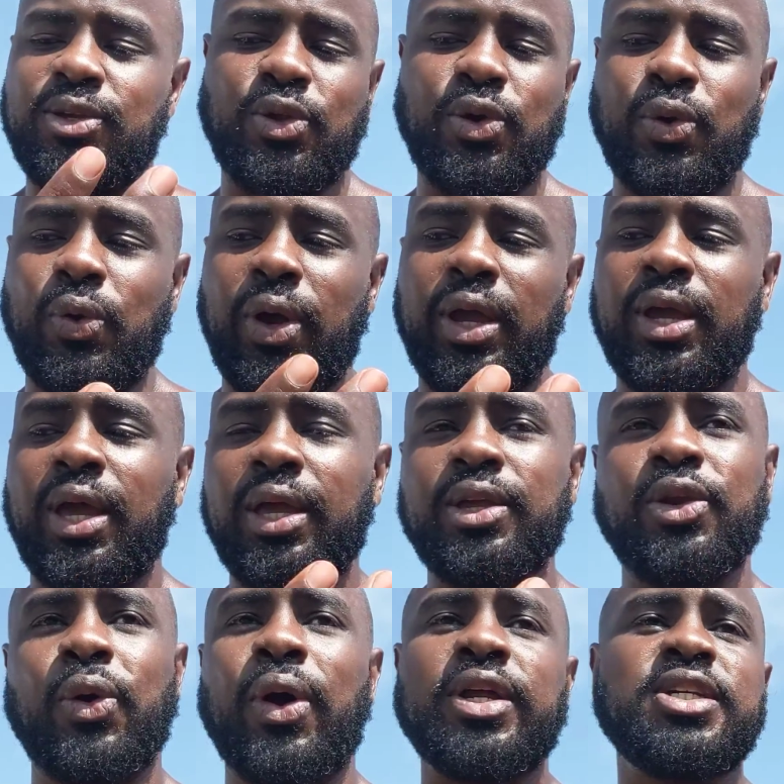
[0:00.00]

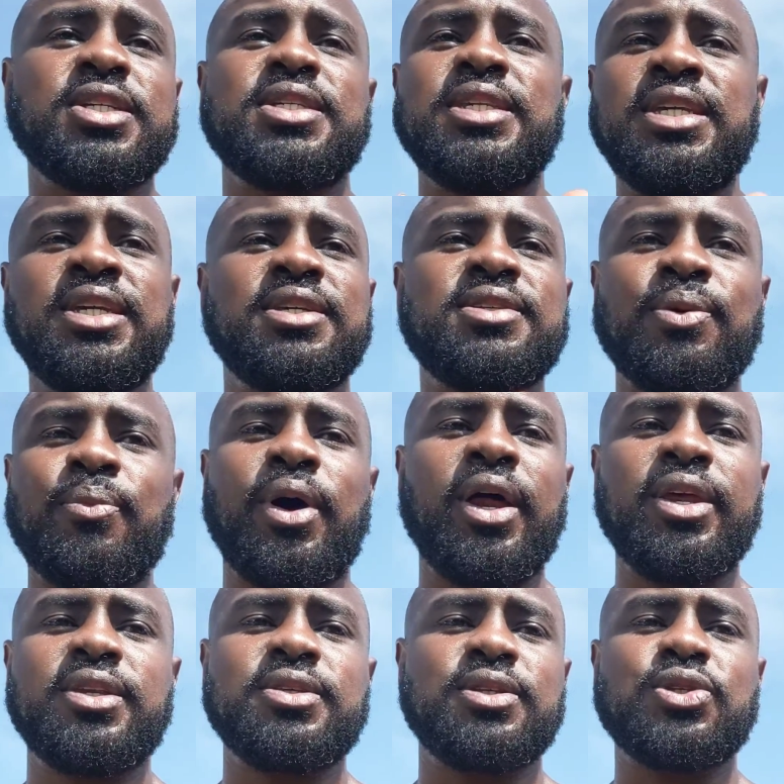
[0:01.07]
I just need
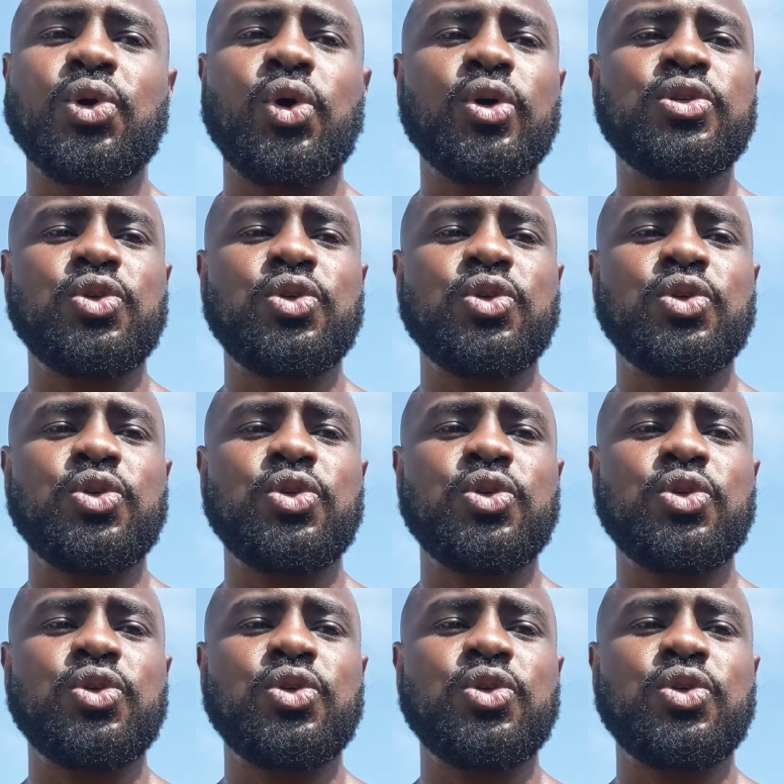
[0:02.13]
somebody to talk